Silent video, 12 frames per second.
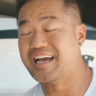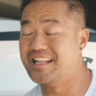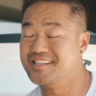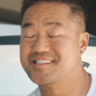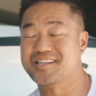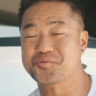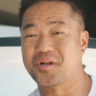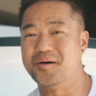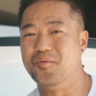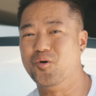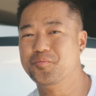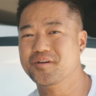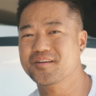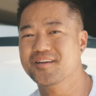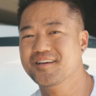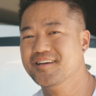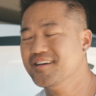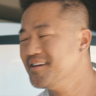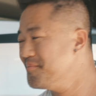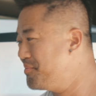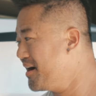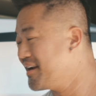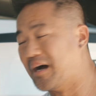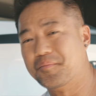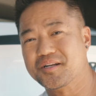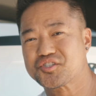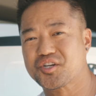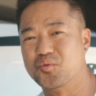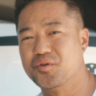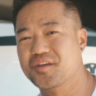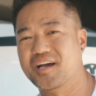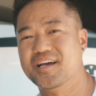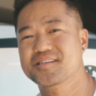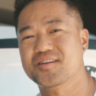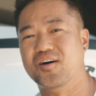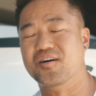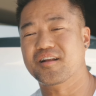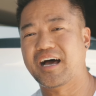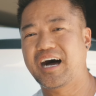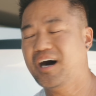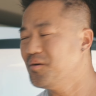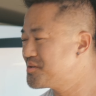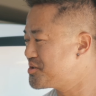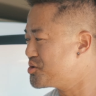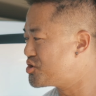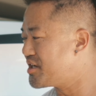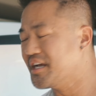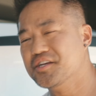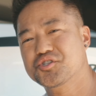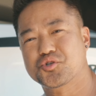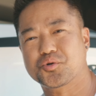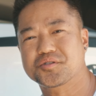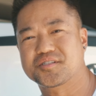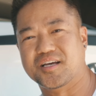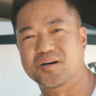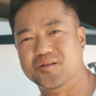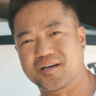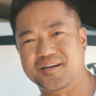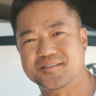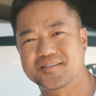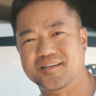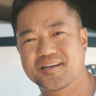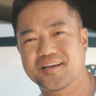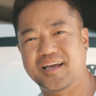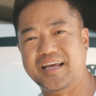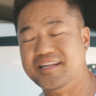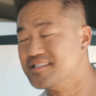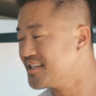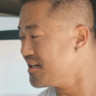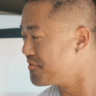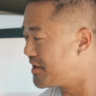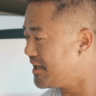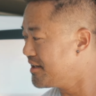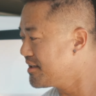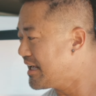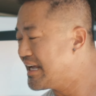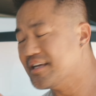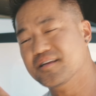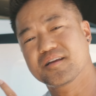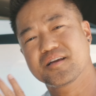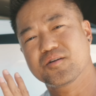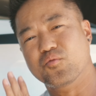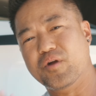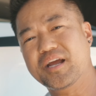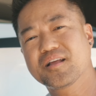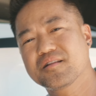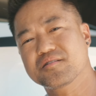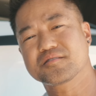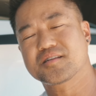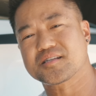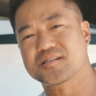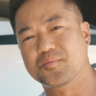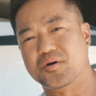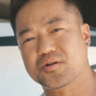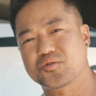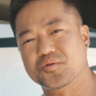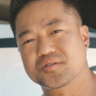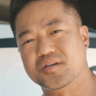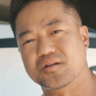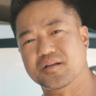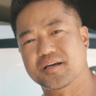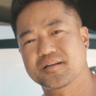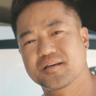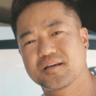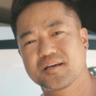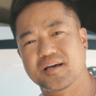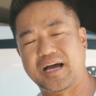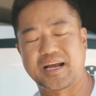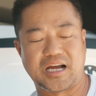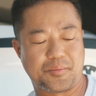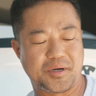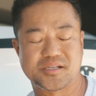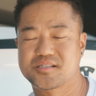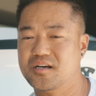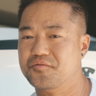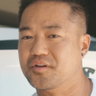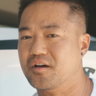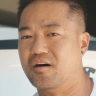At least that's what I'm hoping. But I'm gonna share with you guys on how to change your tail light. And instead of getting a regular Tesla Model 3 tail light, I got myself an